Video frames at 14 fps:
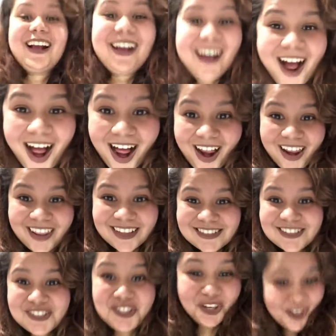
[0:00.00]

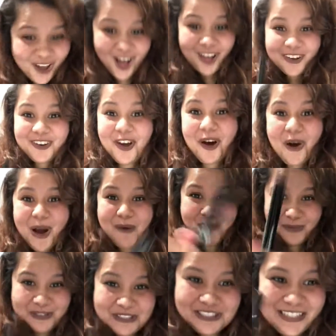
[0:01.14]
Guys, do you know
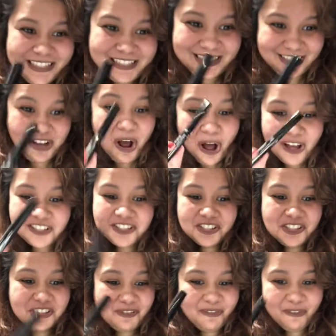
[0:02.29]
how much this costs
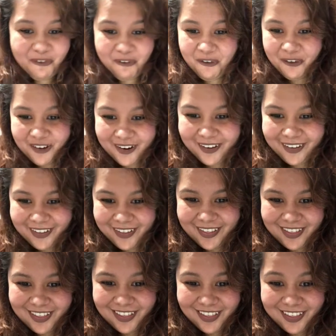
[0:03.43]
on Sephora?
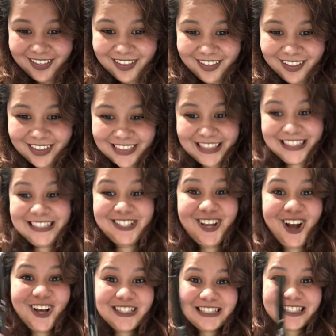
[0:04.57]
This
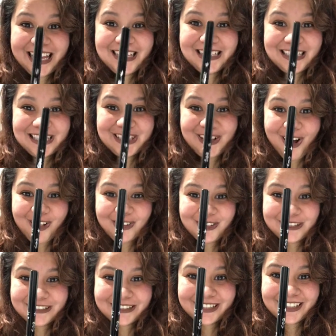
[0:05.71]
costs
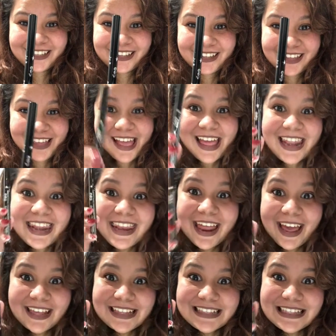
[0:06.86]
$19.
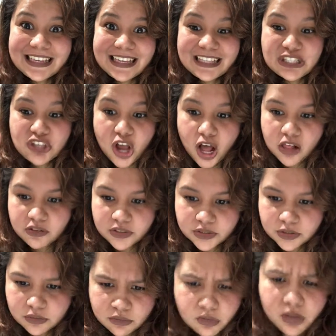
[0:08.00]
$19.